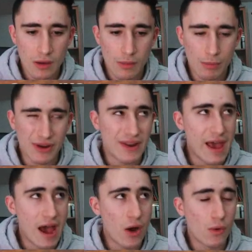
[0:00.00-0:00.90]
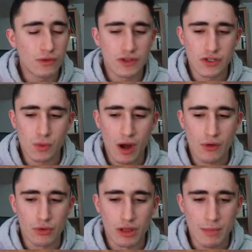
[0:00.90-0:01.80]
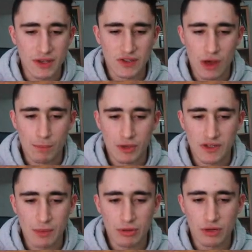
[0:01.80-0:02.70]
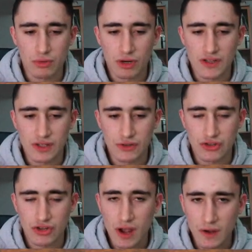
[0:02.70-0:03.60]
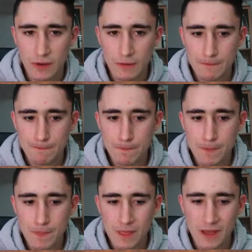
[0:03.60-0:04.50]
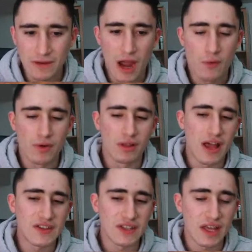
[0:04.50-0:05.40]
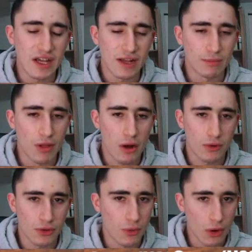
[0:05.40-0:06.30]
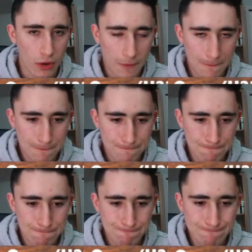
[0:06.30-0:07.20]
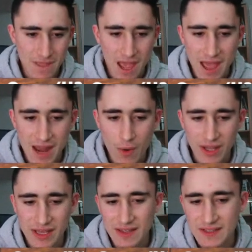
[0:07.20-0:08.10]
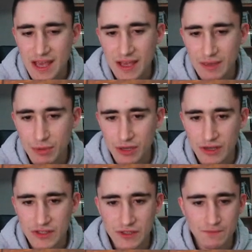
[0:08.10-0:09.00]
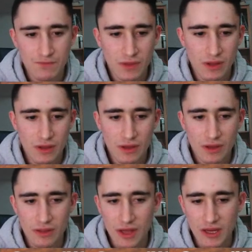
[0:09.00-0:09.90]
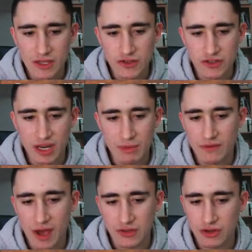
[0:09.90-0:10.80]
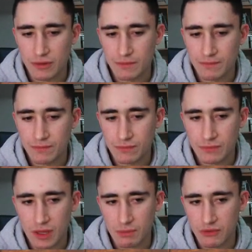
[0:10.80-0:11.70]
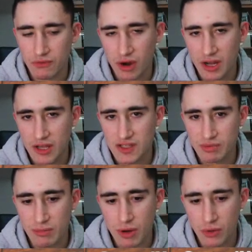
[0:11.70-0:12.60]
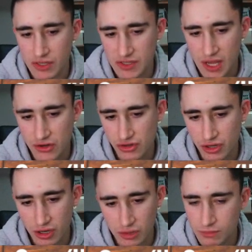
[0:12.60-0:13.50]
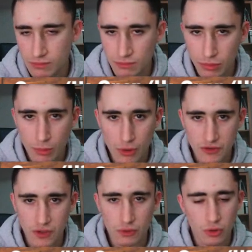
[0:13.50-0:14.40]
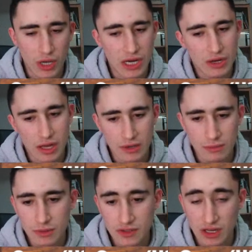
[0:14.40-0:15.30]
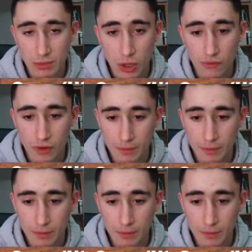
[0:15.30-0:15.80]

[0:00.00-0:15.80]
But now this is where I really messed up, because I played rook e6 check, not realizing that he can block with the rook. And now I can't take, because then he's just going to be faster. And before I get to promote, he's actually going to promote his own queen, and it's going to be over.